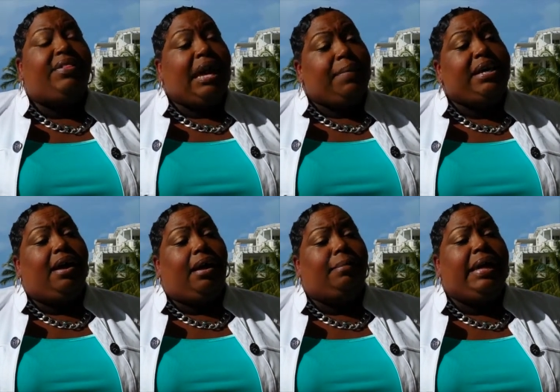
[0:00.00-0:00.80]
they
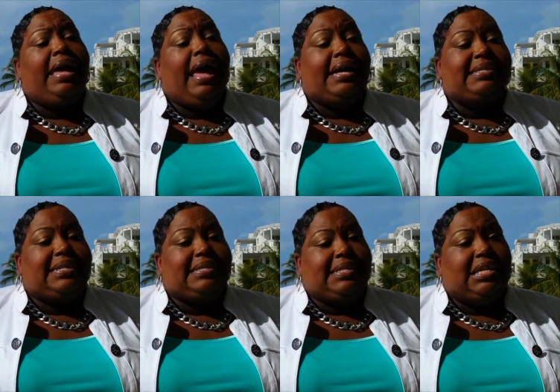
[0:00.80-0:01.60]
become as
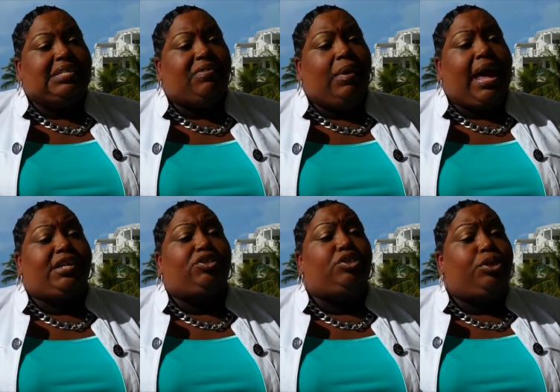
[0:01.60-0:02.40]
successful
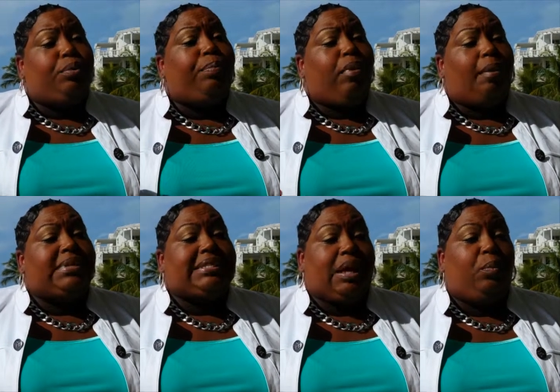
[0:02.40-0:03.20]
as you
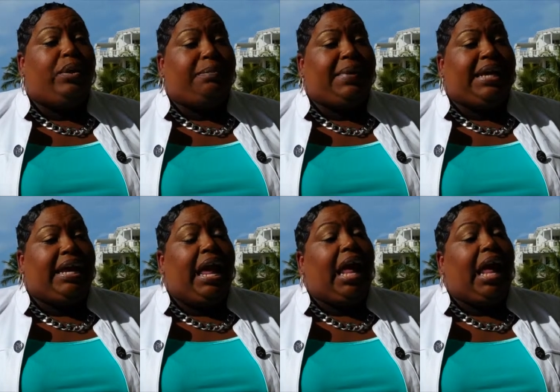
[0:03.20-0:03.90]
promised they would be